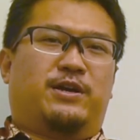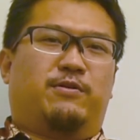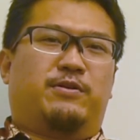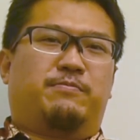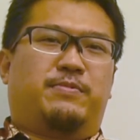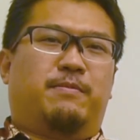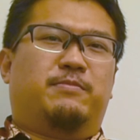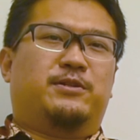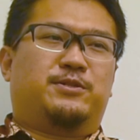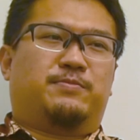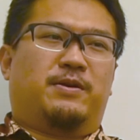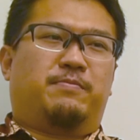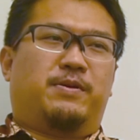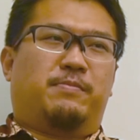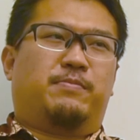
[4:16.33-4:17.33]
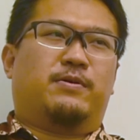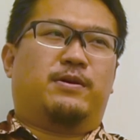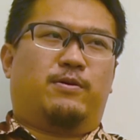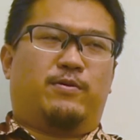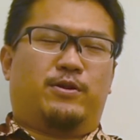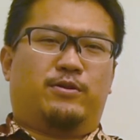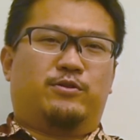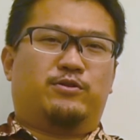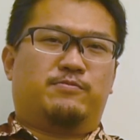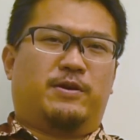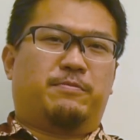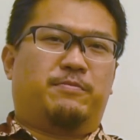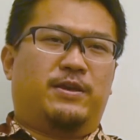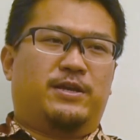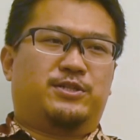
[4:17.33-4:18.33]
I want to publish my paper, I want to do my
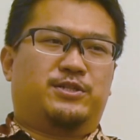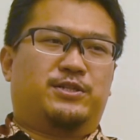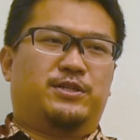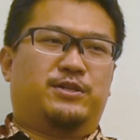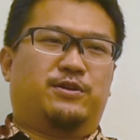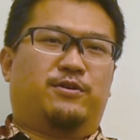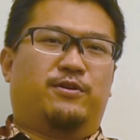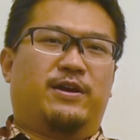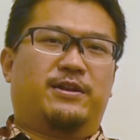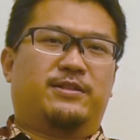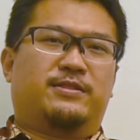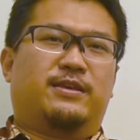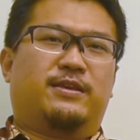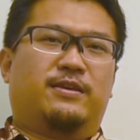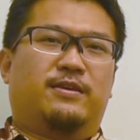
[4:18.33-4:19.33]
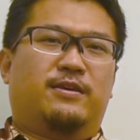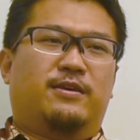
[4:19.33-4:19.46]
PhD or anything,